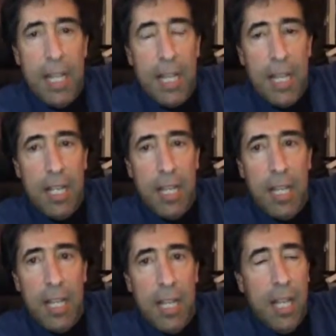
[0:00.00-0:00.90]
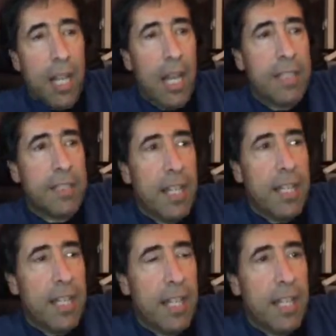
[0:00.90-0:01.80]
I
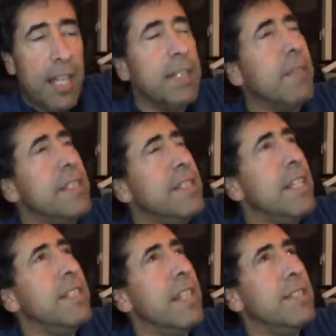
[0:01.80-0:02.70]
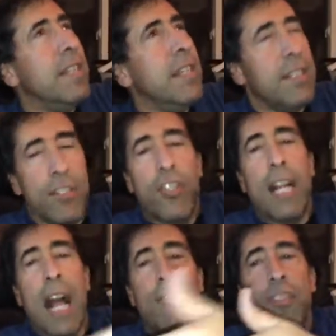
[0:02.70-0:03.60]
say, what does he say? He says, you
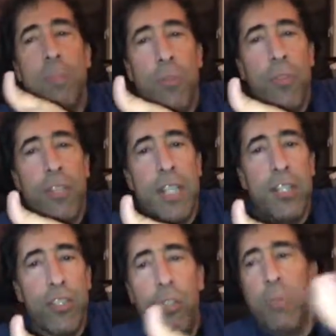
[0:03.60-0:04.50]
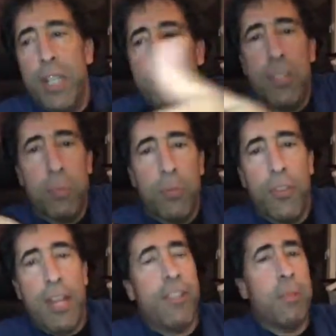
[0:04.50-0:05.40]
can have this booth. You need 2? Here's a
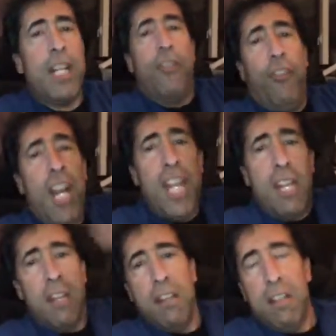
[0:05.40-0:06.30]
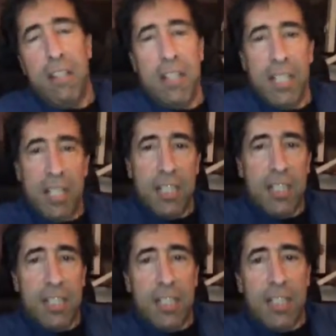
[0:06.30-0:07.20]
booth. Andrea says, we need 3!
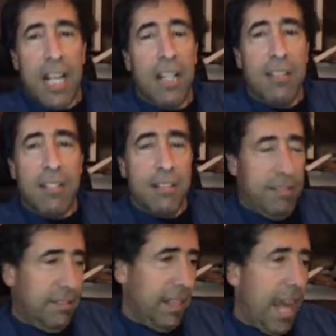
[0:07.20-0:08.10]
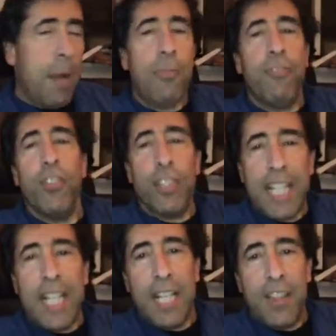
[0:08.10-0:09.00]
Now, I'm thrilled
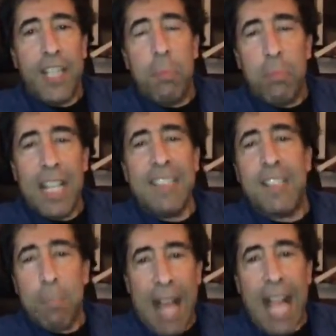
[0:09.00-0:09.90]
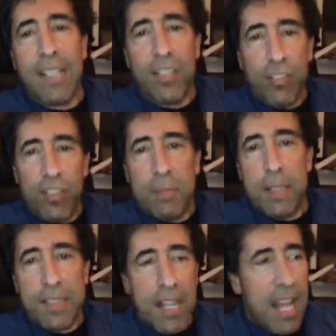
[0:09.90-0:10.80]
to get anything. The place is packed. It's
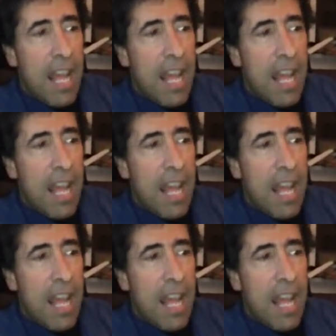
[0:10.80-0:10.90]
Christmas.